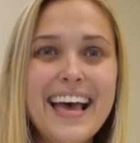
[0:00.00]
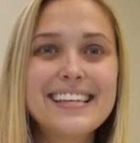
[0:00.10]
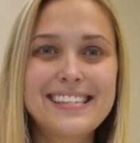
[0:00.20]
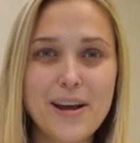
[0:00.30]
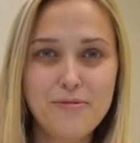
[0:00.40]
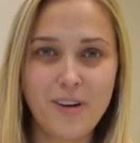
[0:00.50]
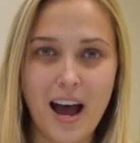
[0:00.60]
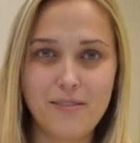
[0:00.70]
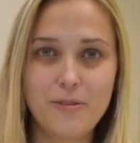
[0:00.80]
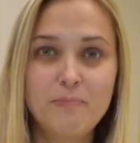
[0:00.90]
Step
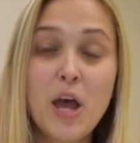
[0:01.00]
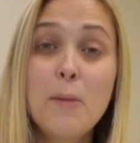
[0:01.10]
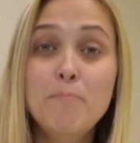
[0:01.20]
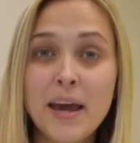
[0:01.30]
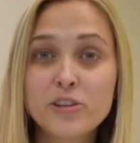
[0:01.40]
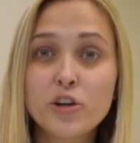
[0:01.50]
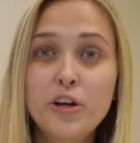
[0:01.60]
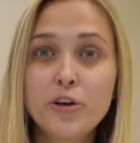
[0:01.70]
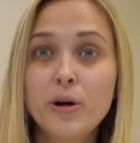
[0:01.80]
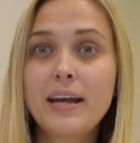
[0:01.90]
5. Make sure
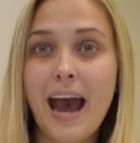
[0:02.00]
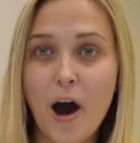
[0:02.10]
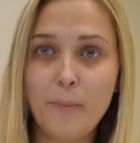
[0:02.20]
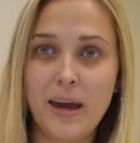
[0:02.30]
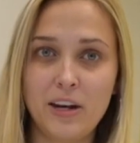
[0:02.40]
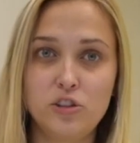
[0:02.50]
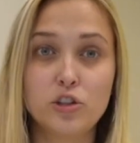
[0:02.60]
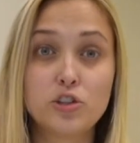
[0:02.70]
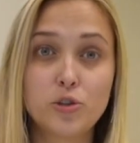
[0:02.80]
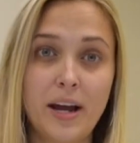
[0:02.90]
your account
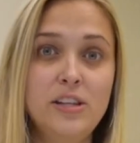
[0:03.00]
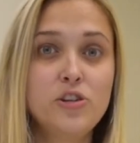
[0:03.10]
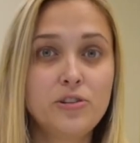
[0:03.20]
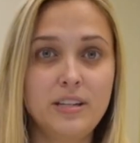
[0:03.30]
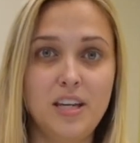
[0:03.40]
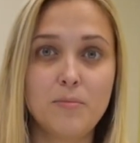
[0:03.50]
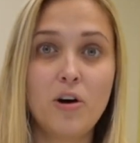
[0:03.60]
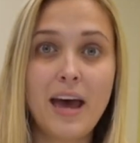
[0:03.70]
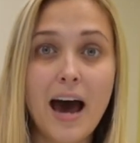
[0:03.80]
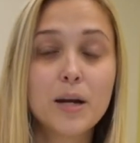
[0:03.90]
manager trains your team
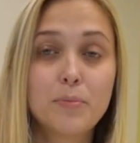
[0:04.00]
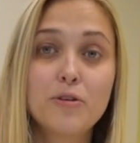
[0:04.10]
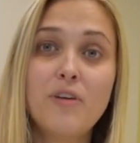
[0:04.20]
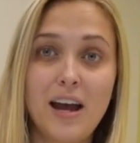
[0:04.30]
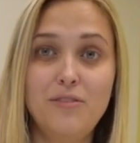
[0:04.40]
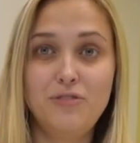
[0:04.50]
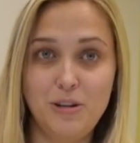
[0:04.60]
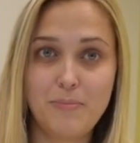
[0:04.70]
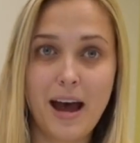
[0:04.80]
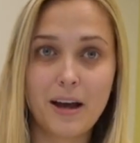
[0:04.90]
on how to provide
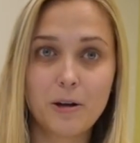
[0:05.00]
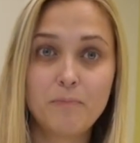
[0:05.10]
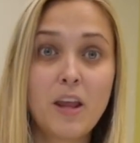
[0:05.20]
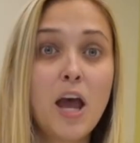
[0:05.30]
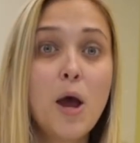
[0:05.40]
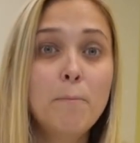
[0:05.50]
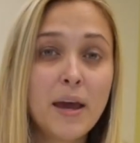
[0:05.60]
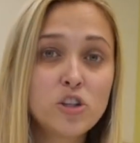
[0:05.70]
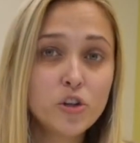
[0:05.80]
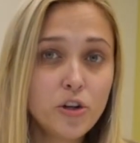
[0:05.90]
feedback.
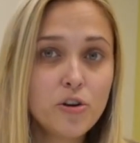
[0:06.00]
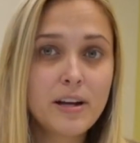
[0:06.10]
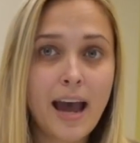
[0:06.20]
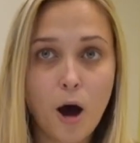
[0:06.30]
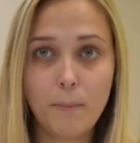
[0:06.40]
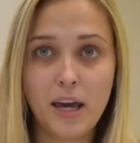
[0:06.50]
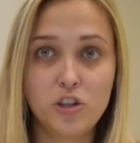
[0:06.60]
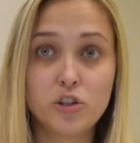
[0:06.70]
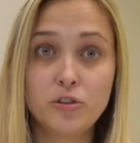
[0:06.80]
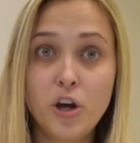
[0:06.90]
Make sure your account
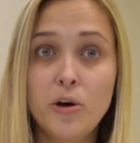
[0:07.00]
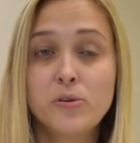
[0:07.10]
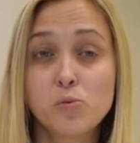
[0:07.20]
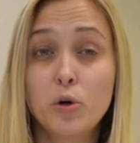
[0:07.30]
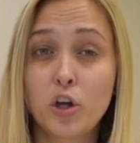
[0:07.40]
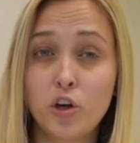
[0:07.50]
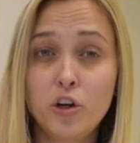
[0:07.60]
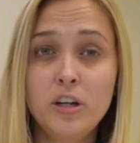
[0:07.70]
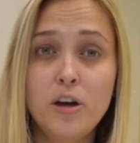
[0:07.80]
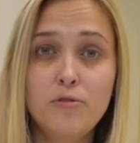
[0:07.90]
manager knows what
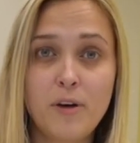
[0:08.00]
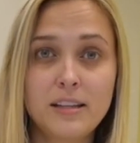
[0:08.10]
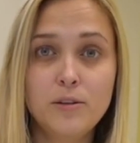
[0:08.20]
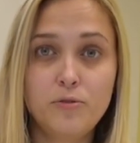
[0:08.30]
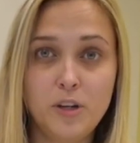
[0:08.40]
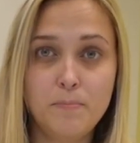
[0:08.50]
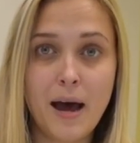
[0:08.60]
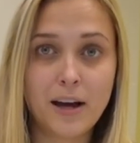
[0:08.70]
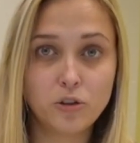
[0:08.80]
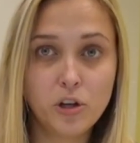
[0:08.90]
good, effective
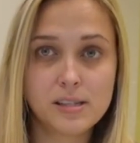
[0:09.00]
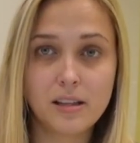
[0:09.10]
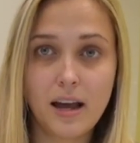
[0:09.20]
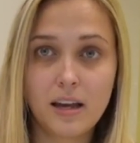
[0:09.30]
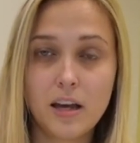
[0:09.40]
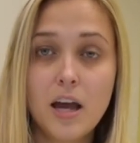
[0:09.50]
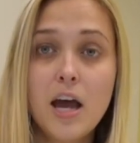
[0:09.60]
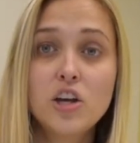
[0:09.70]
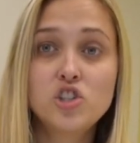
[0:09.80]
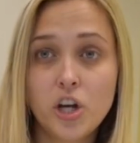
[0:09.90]
feedback looks like,
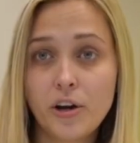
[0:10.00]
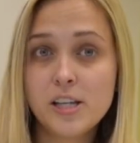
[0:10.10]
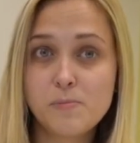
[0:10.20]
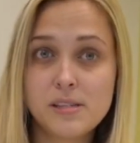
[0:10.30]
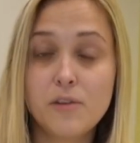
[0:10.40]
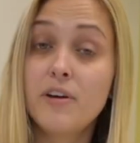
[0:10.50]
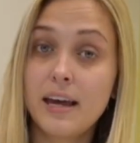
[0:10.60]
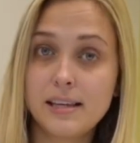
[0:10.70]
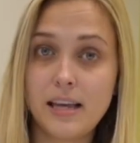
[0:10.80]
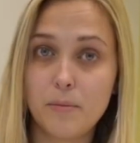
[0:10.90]
sharing specific
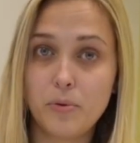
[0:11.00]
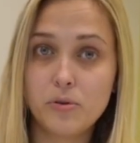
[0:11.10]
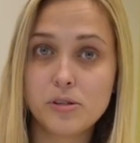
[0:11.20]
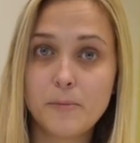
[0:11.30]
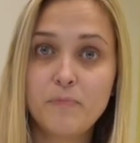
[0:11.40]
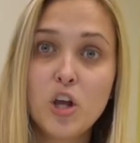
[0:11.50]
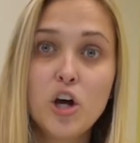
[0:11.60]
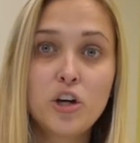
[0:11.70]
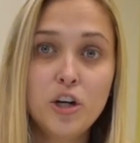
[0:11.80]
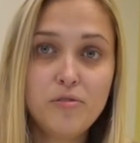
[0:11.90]
examples.
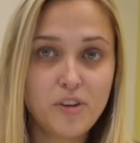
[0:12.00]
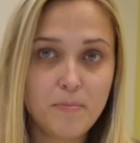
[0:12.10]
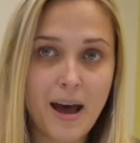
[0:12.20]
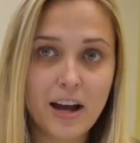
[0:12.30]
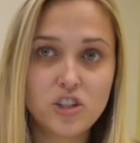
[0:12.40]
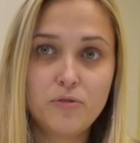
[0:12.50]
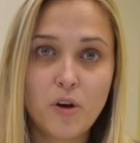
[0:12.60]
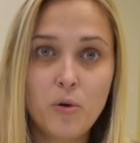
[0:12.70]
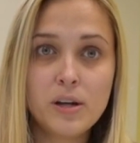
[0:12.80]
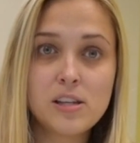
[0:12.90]
Good feedback should
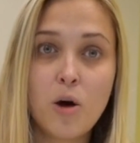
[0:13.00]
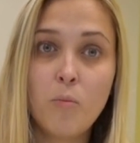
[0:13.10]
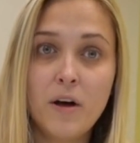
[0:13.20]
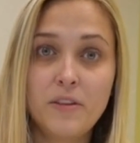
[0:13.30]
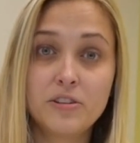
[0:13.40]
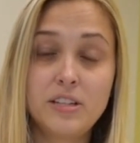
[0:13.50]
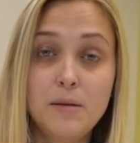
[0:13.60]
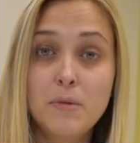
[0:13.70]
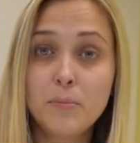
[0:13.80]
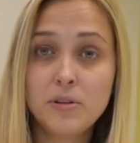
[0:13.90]
focus on what their
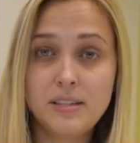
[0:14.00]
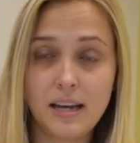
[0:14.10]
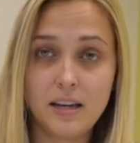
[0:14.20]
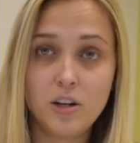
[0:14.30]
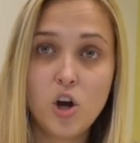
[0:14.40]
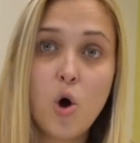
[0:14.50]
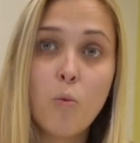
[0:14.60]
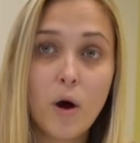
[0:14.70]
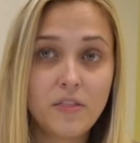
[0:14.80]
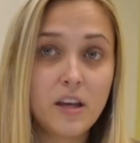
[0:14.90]
team member did,
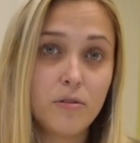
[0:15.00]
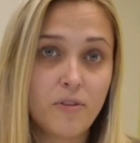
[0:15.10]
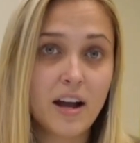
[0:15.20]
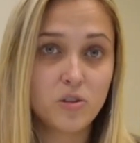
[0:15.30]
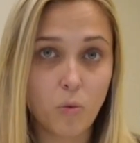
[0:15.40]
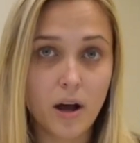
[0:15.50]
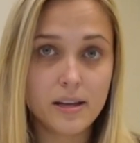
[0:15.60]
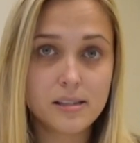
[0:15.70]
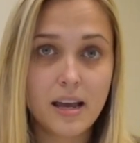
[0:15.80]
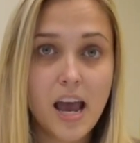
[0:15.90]
what the effect
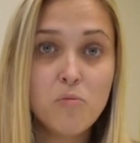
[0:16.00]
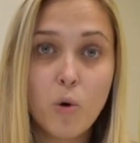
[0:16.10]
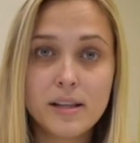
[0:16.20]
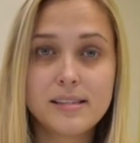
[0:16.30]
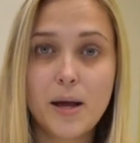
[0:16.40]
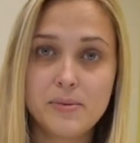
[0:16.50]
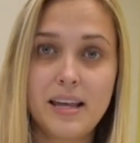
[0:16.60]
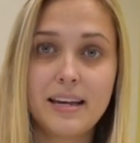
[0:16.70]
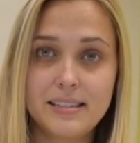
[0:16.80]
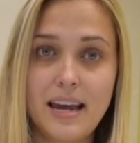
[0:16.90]
was, and what steps
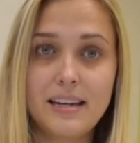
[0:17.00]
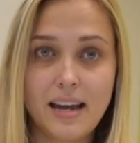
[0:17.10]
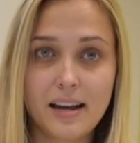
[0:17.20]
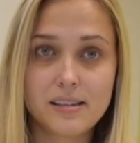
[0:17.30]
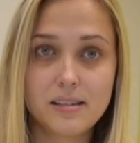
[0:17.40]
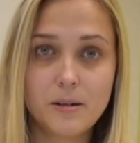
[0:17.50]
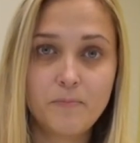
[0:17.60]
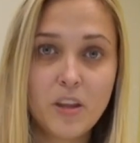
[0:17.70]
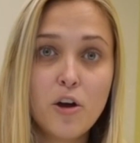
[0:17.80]
they could take next.